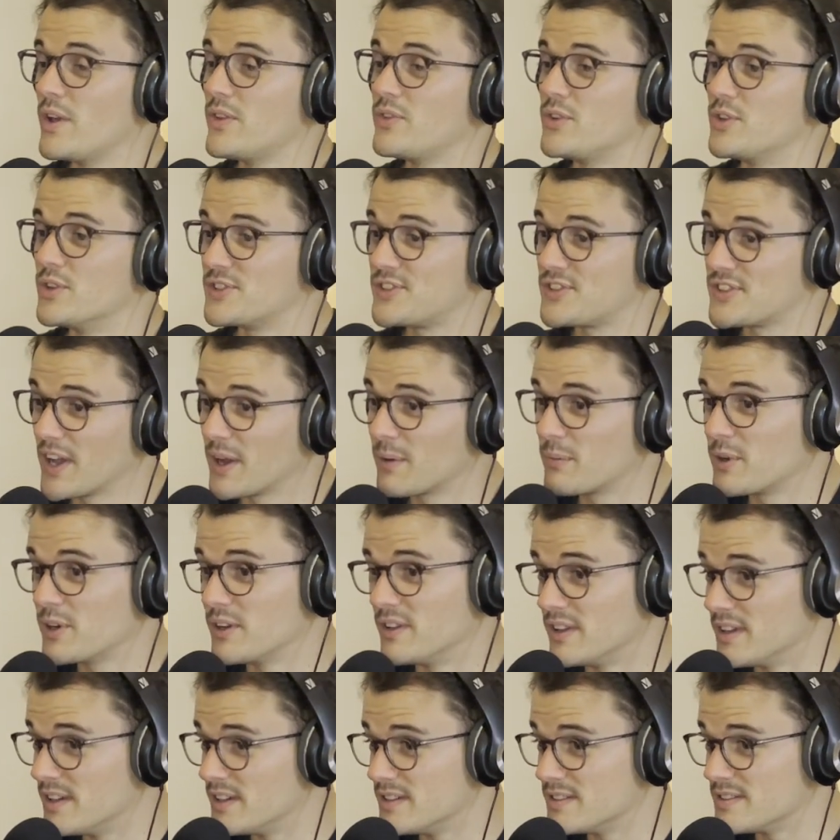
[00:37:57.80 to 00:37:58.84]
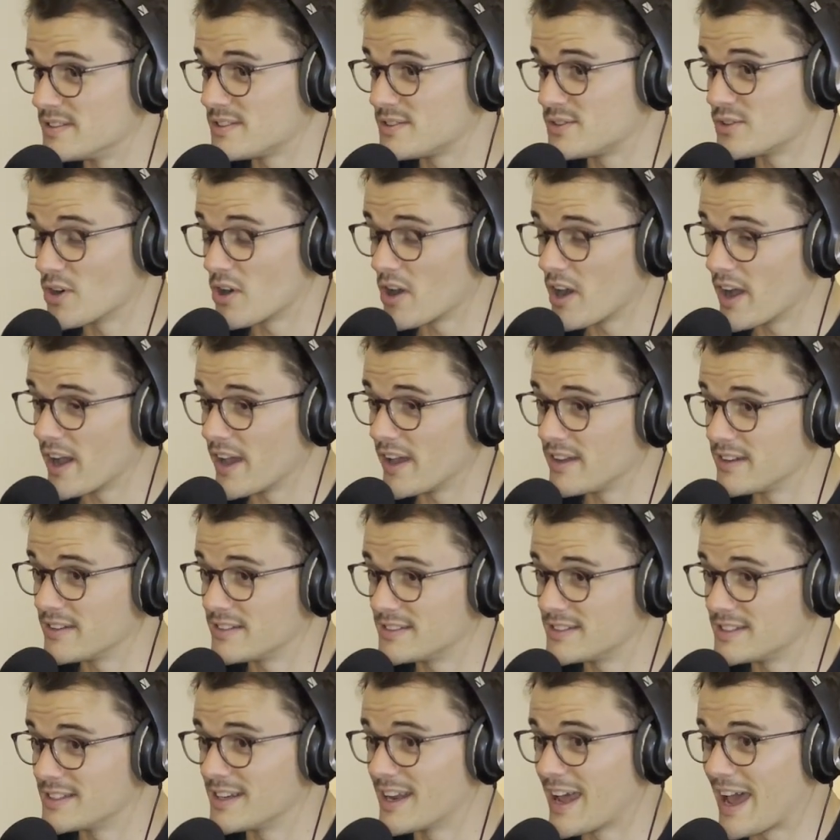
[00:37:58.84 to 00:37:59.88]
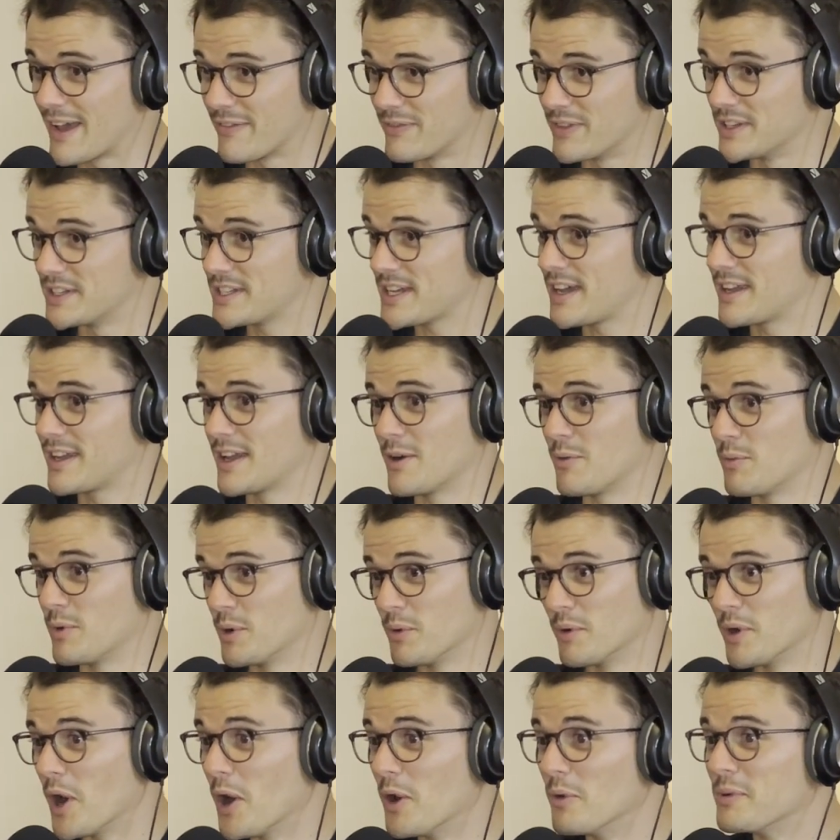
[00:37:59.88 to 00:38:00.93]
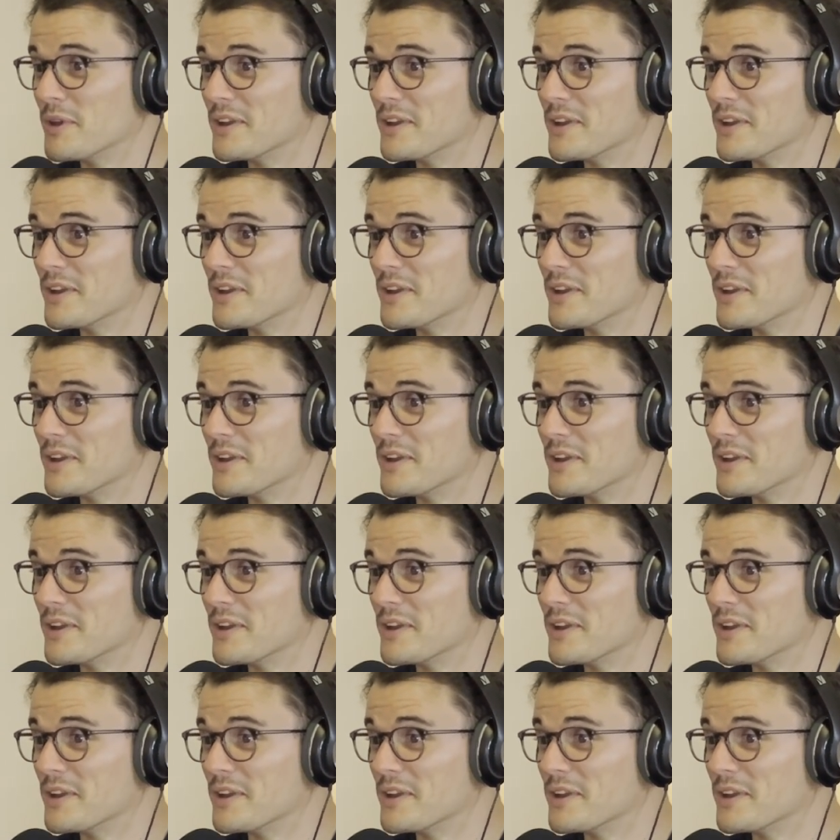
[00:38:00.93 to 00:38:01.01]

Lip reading: Your summary is Jai didn't have the day out we were hoping.